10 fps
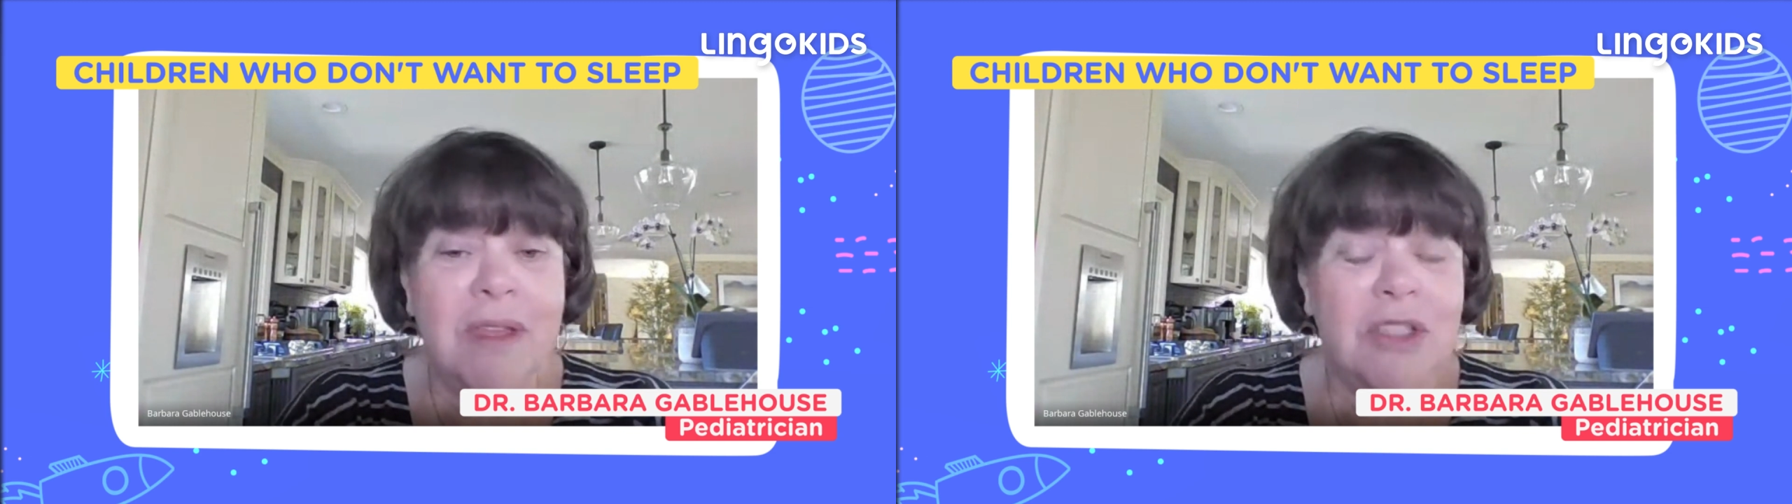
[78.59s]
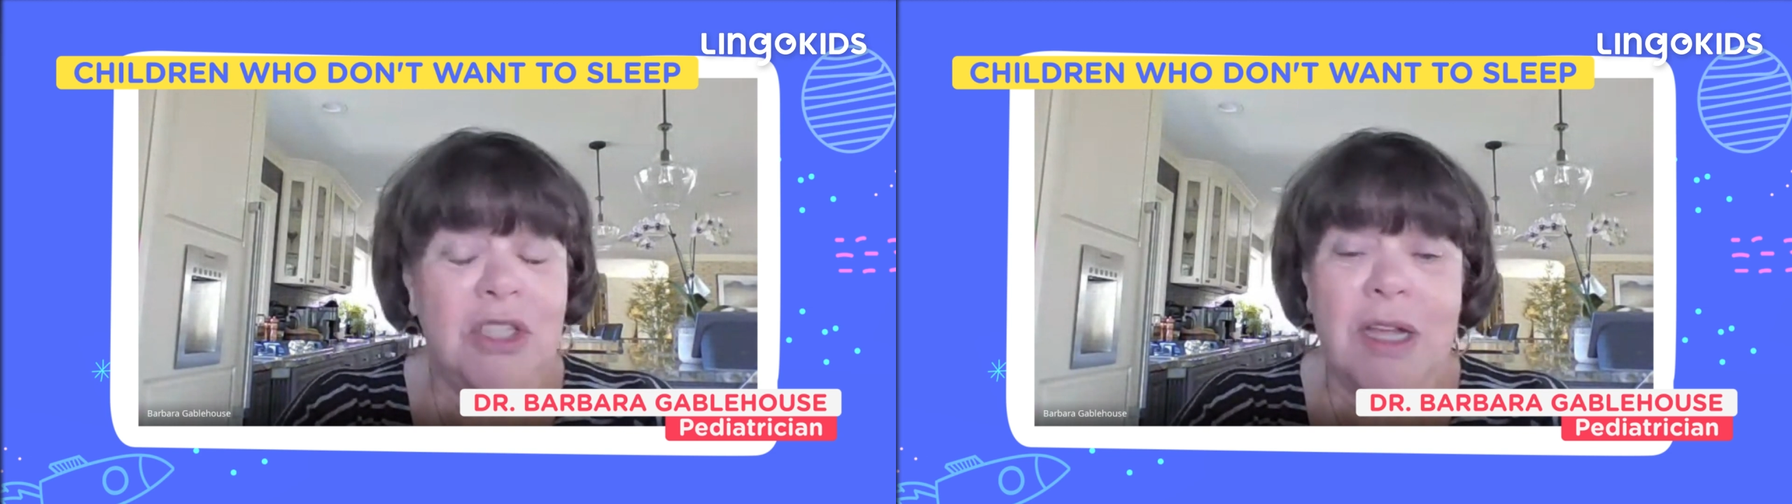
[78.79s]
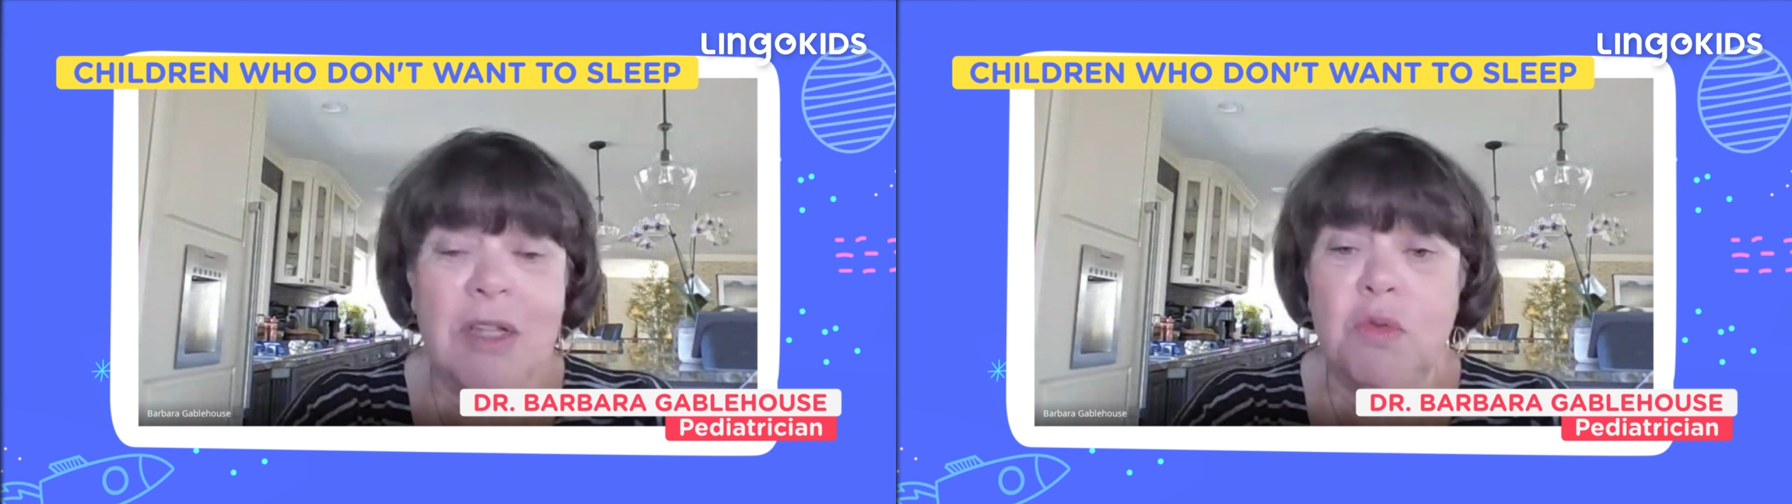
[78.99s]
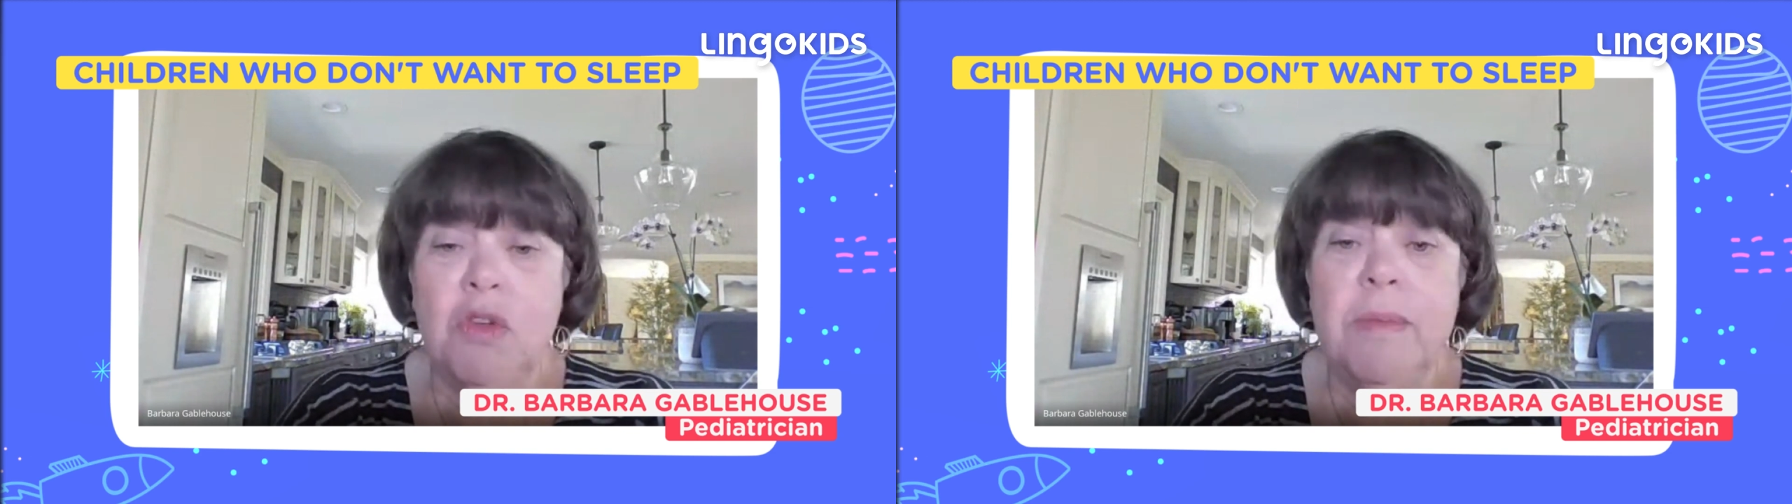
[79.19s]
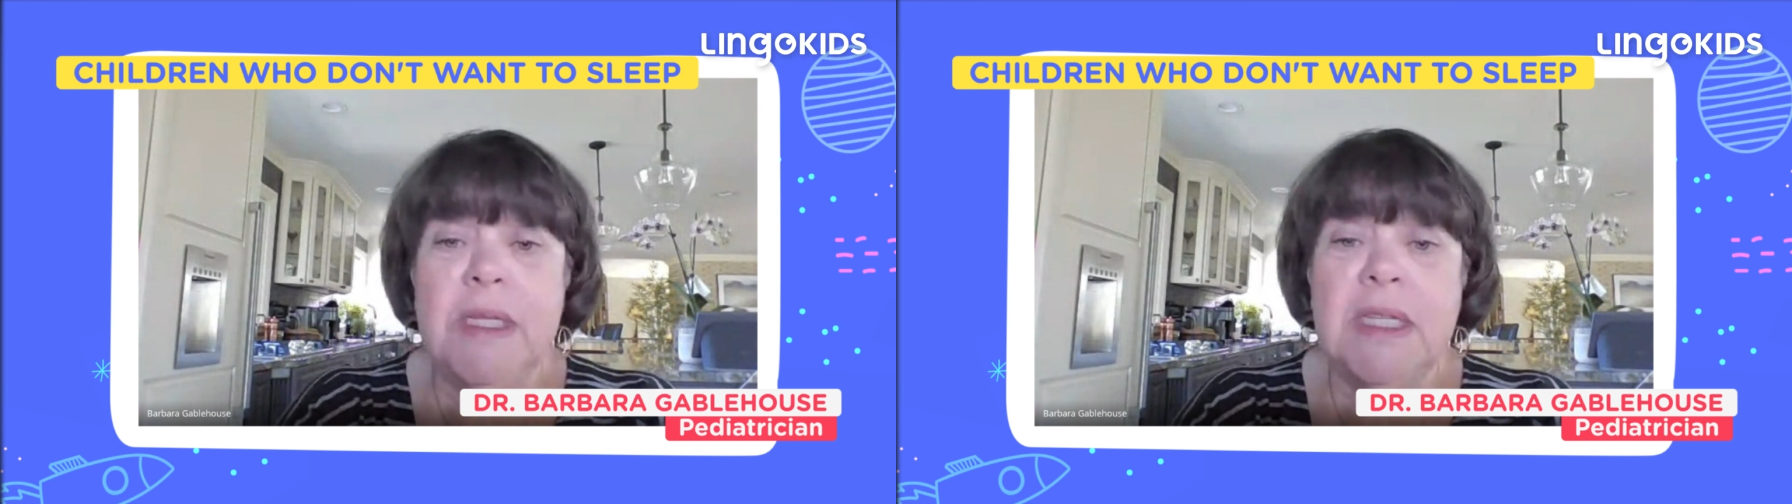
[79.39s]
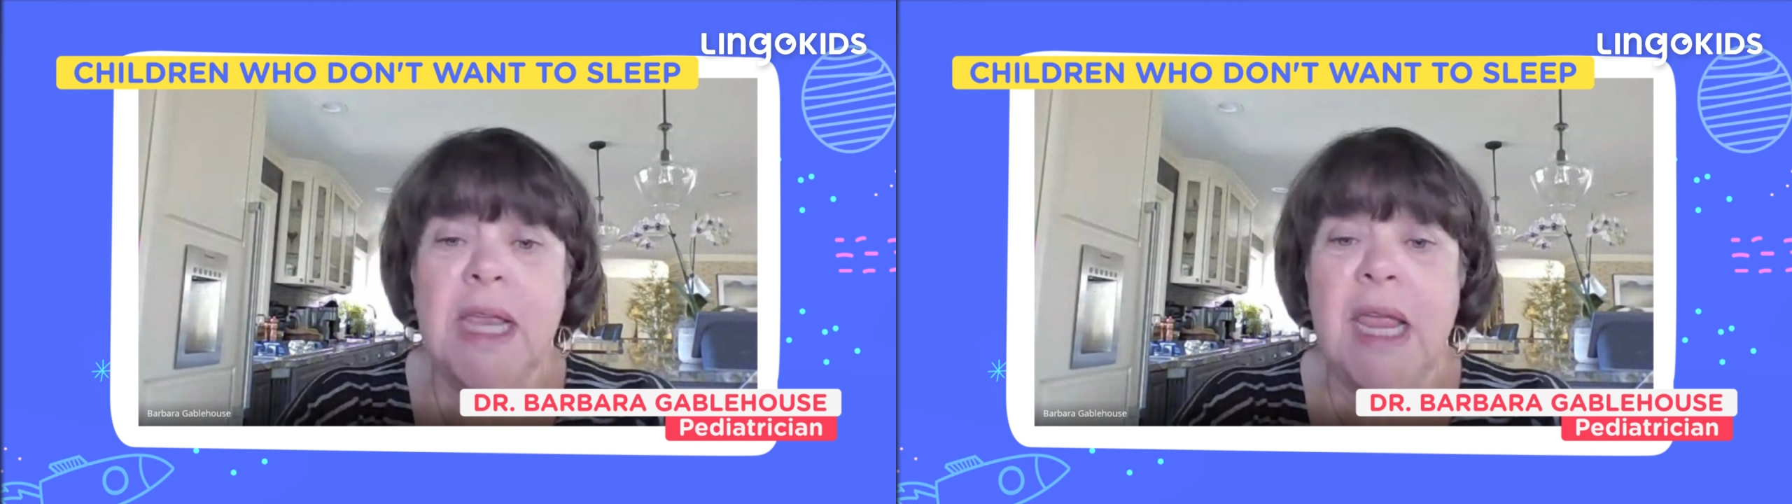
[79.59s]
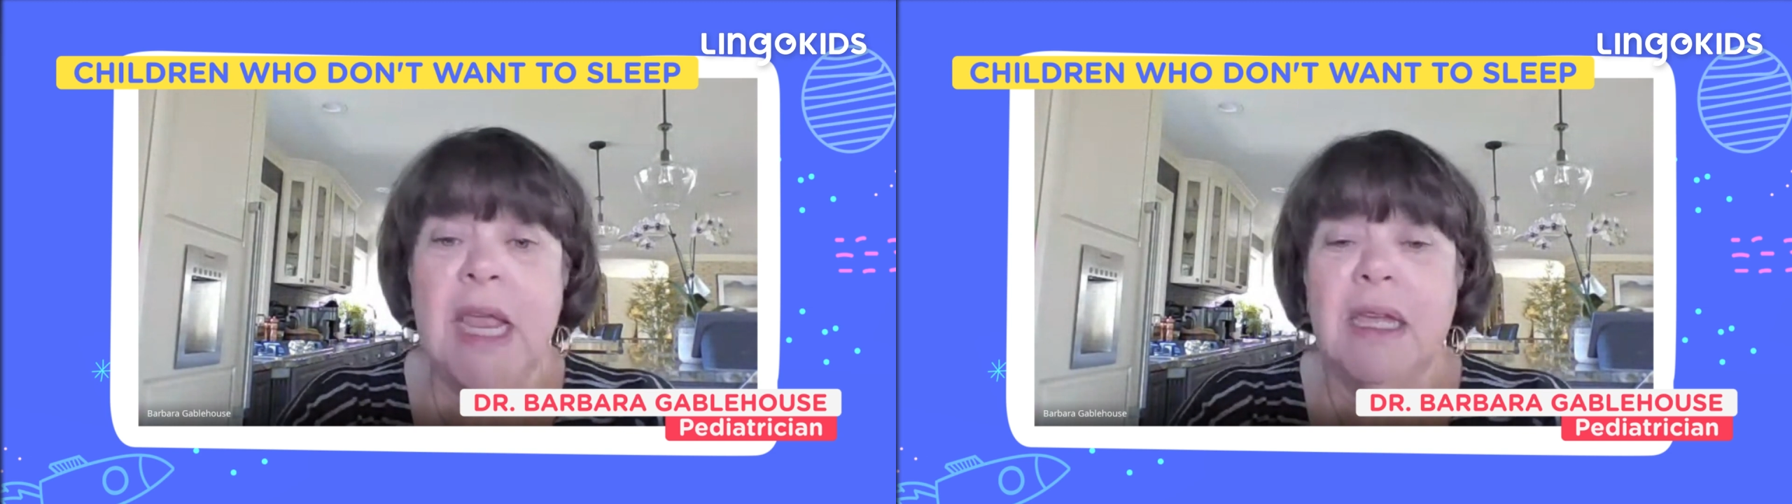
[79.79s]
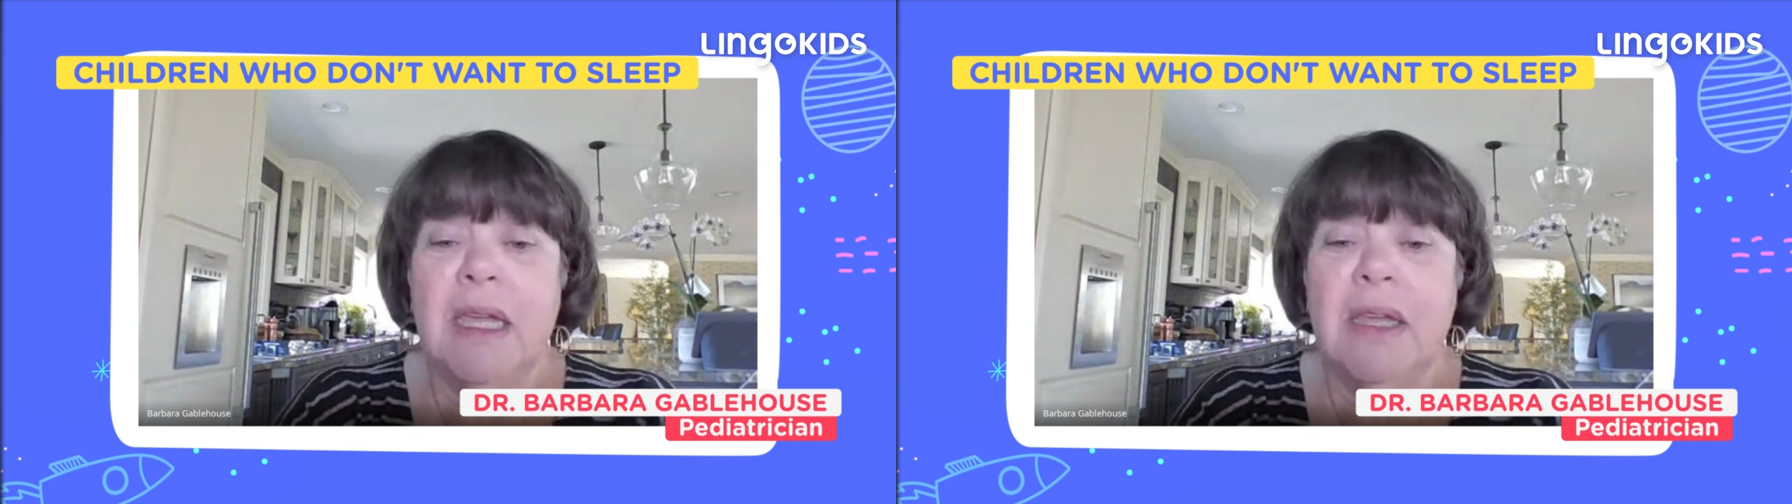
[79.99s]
child's room and say,